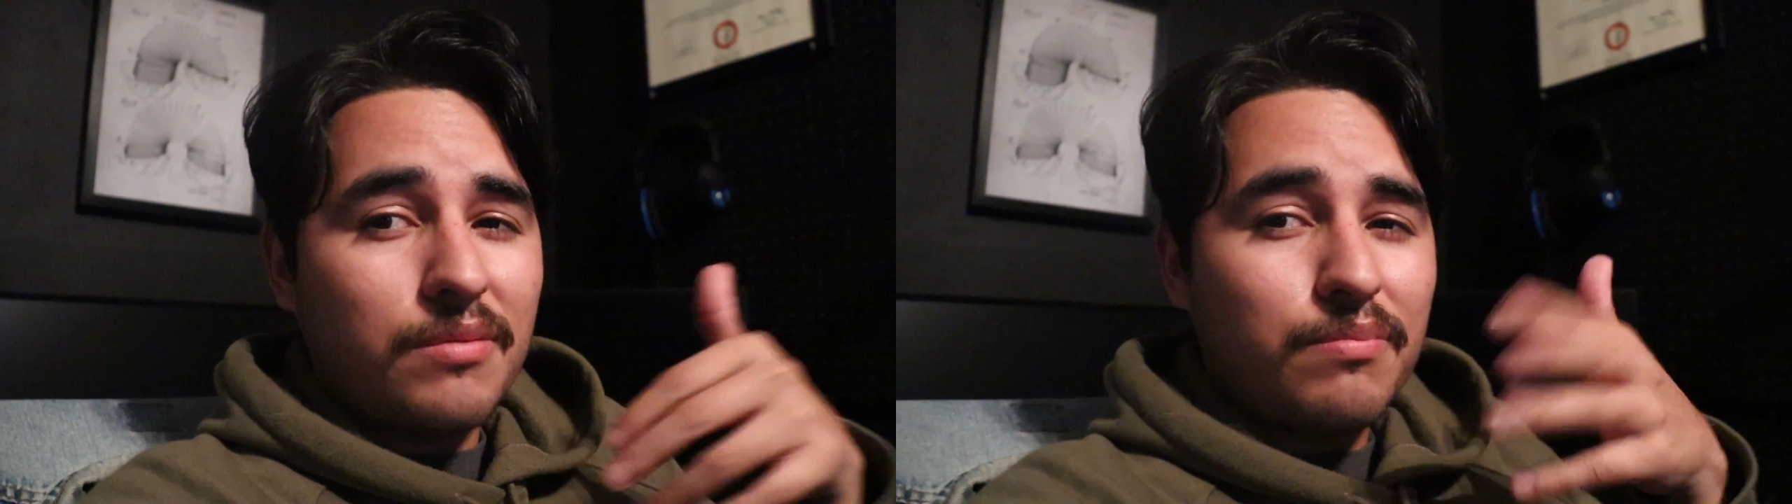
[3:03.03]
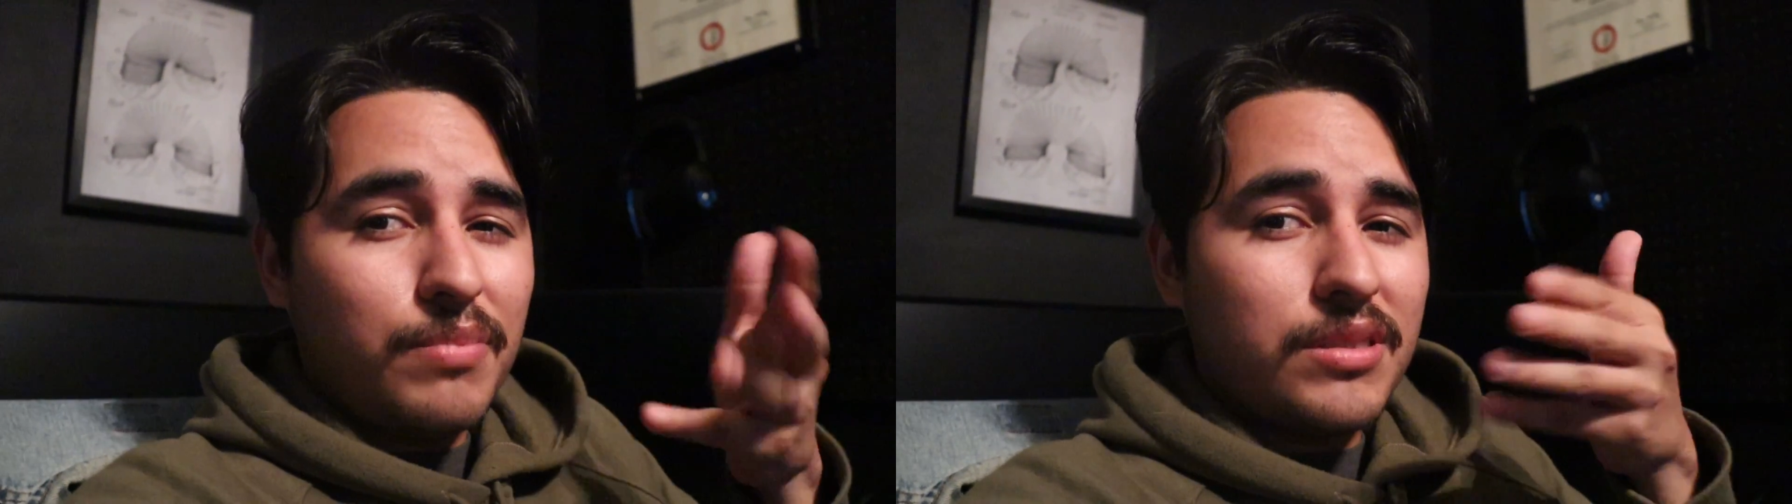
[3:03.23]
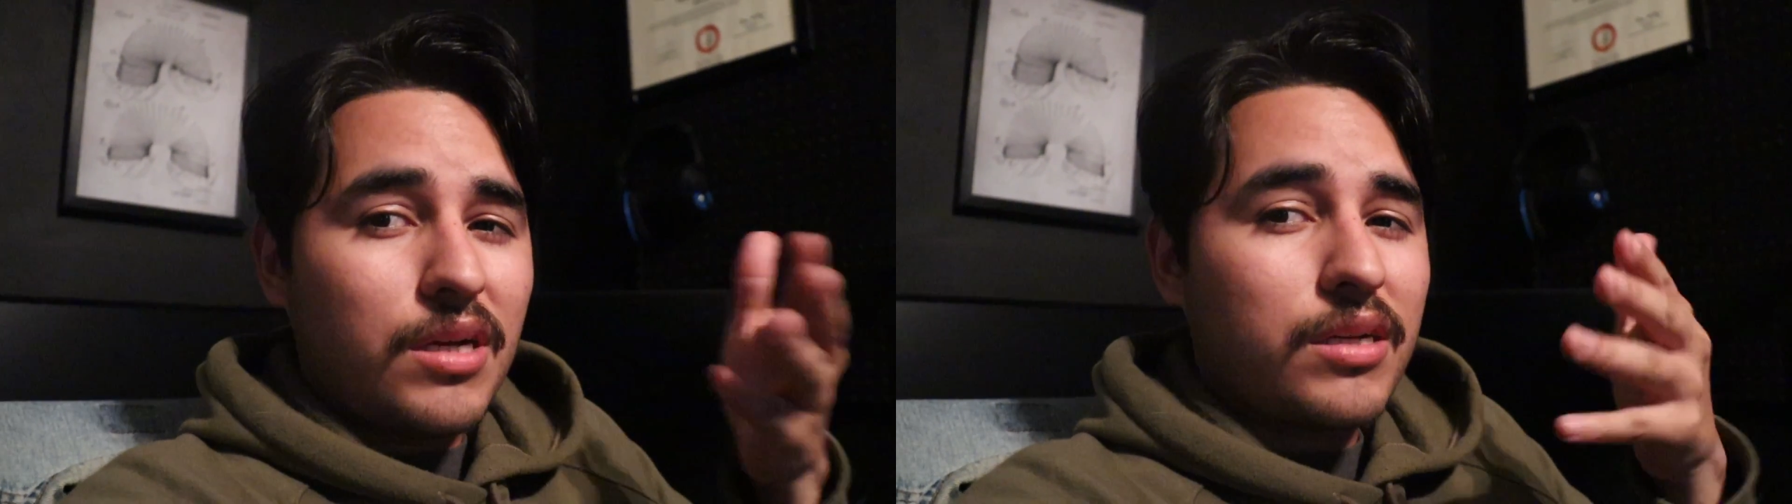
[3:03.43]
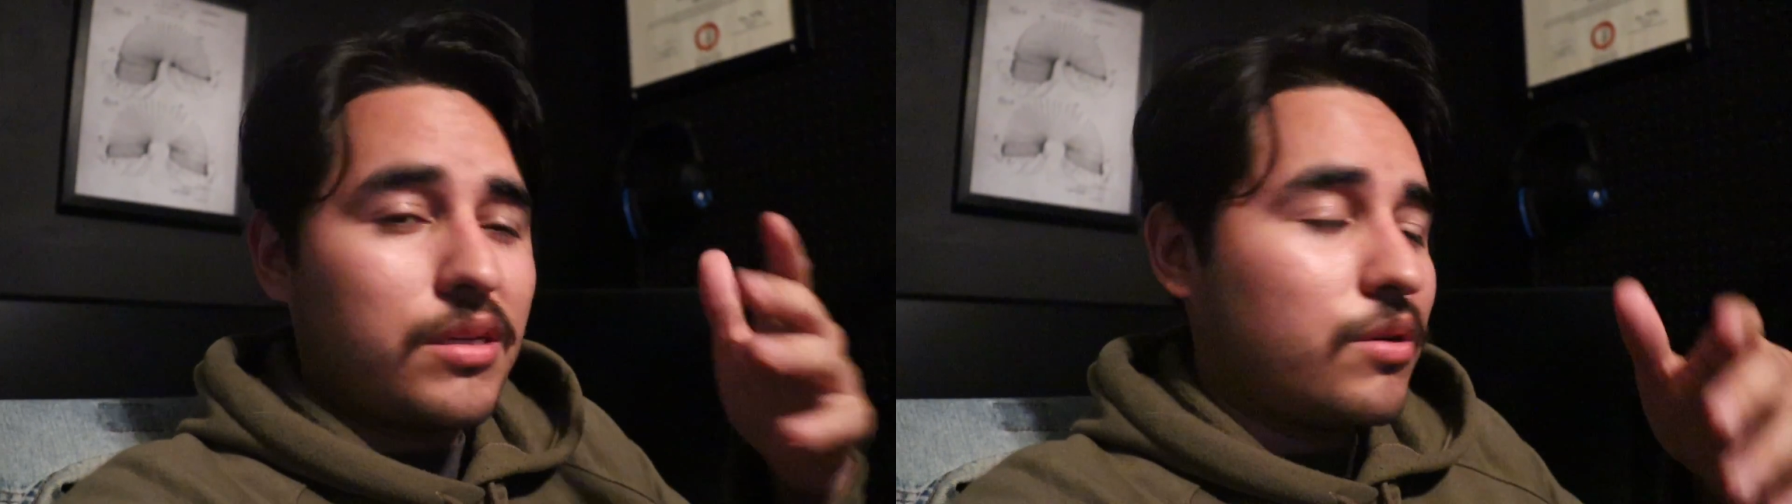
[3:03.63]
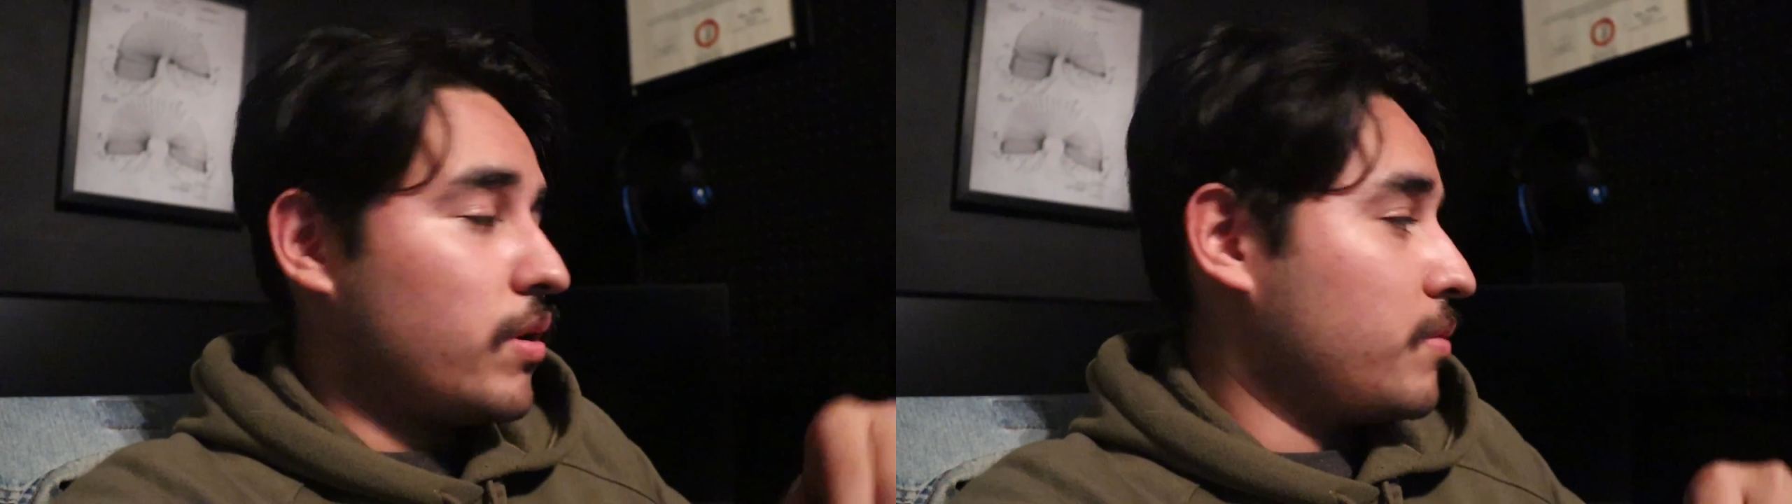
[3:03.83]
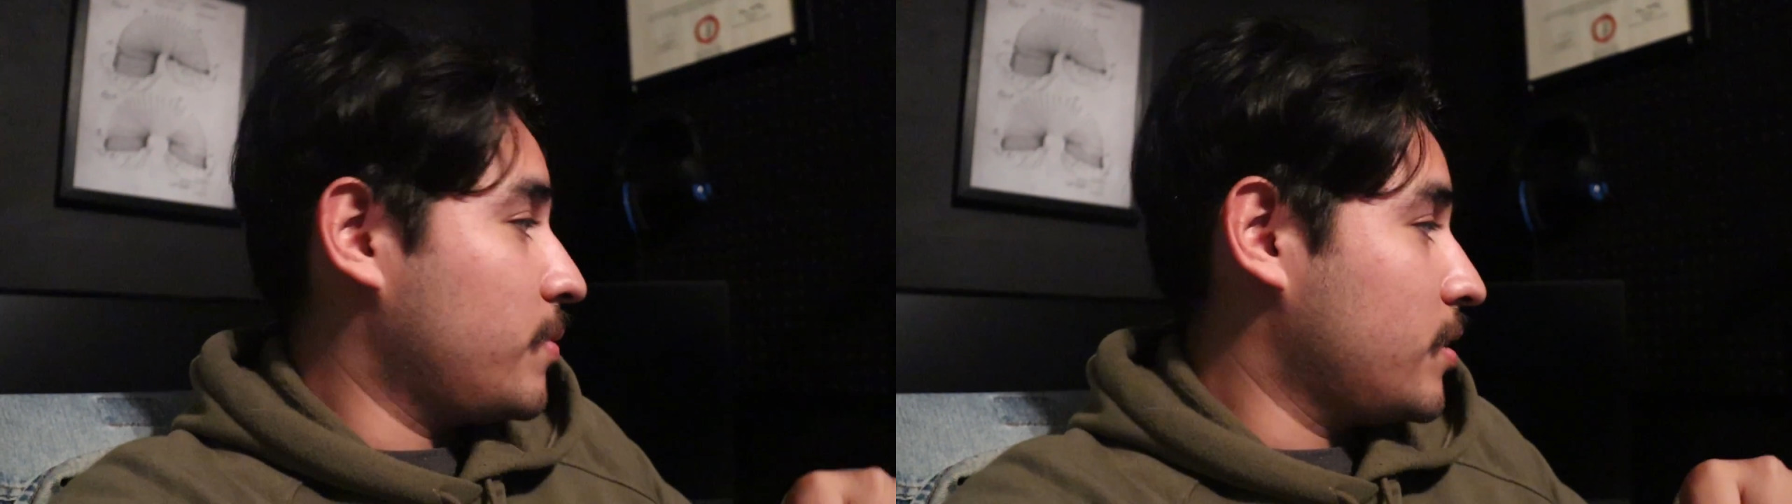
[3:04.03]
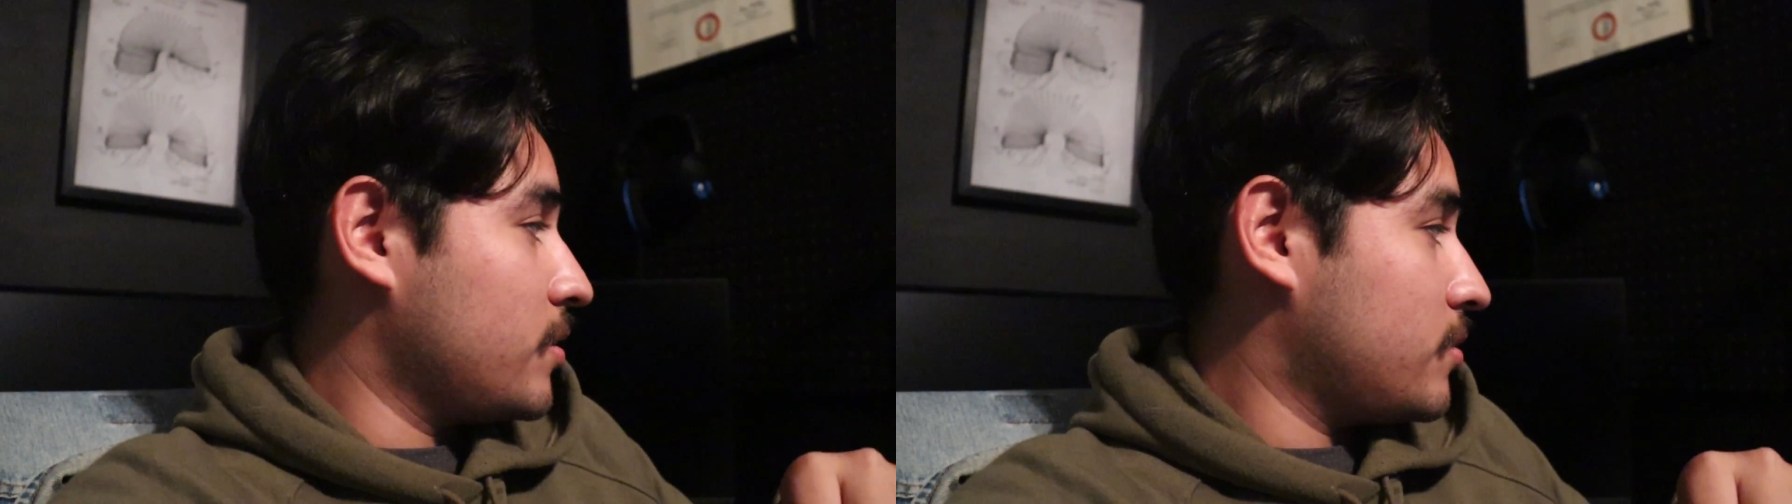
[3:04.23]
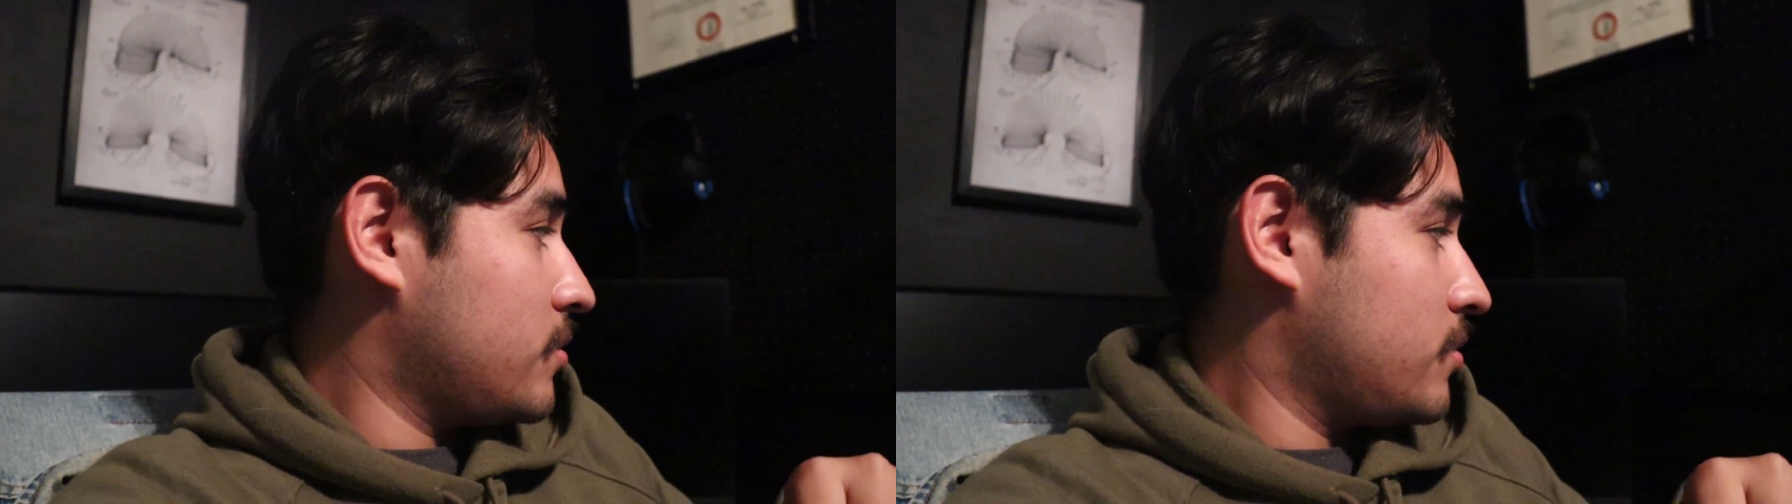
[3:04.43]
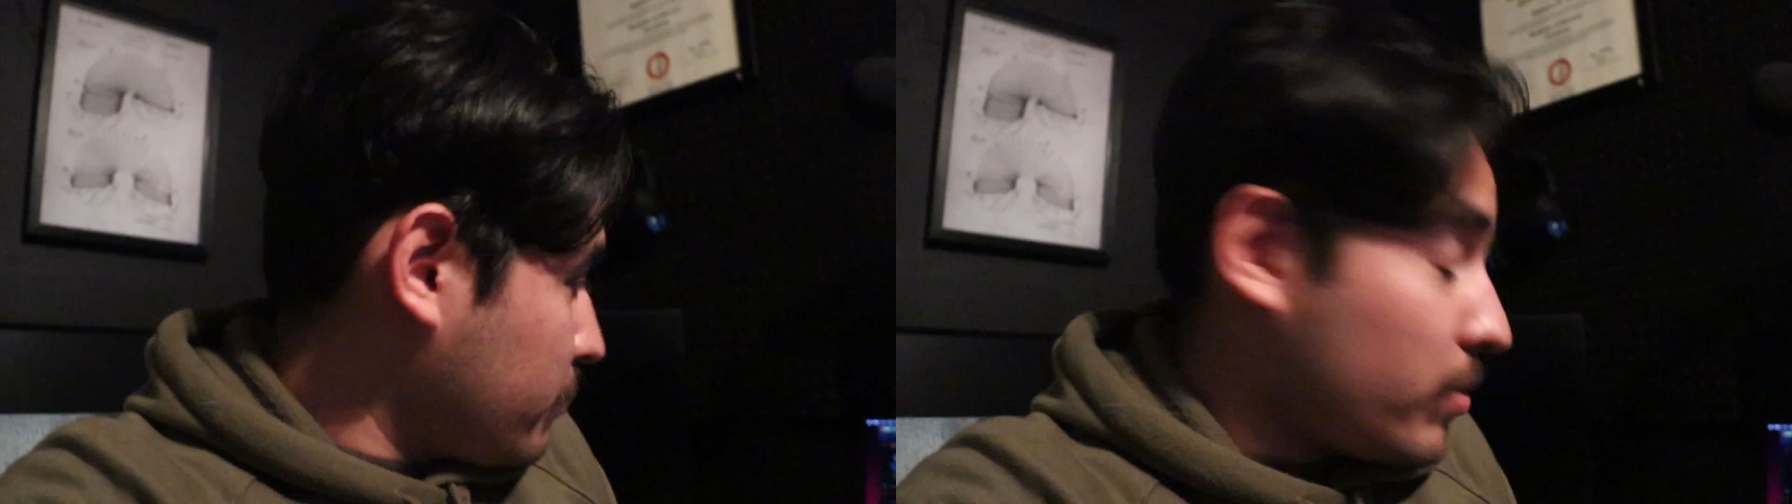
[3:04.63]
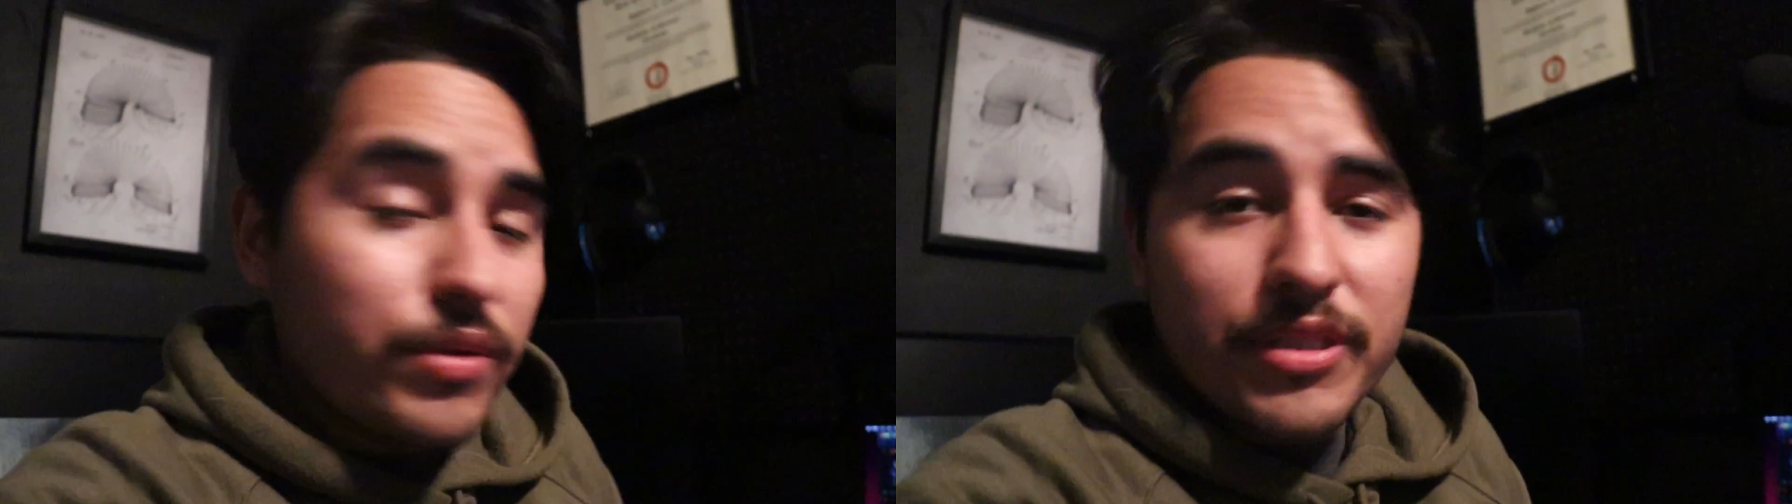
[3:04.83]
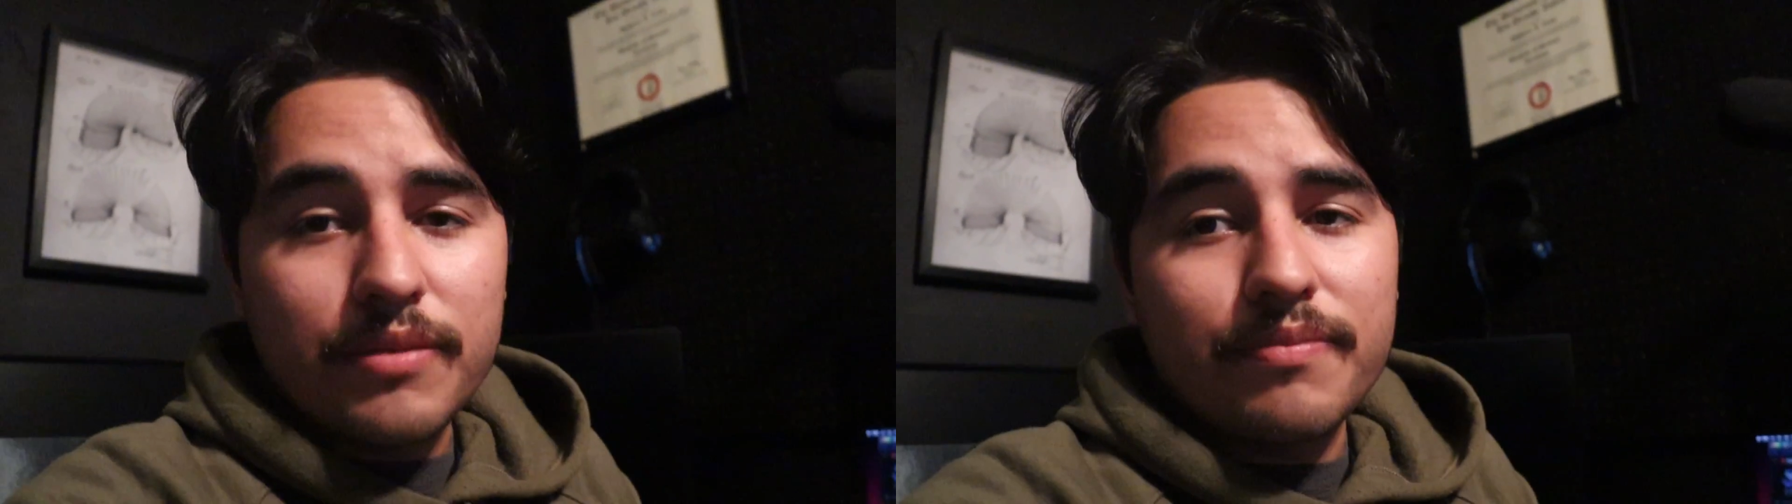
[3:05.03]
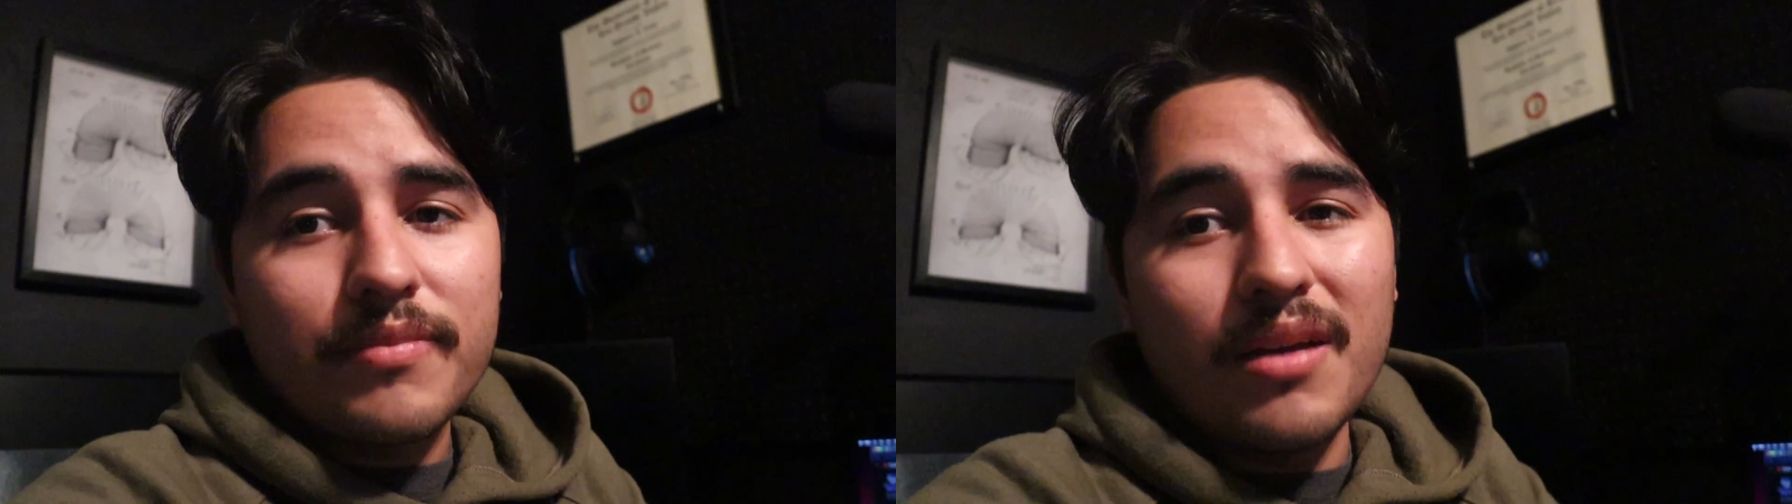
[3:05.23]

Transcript: I've been talking quite a bit, but we'll see.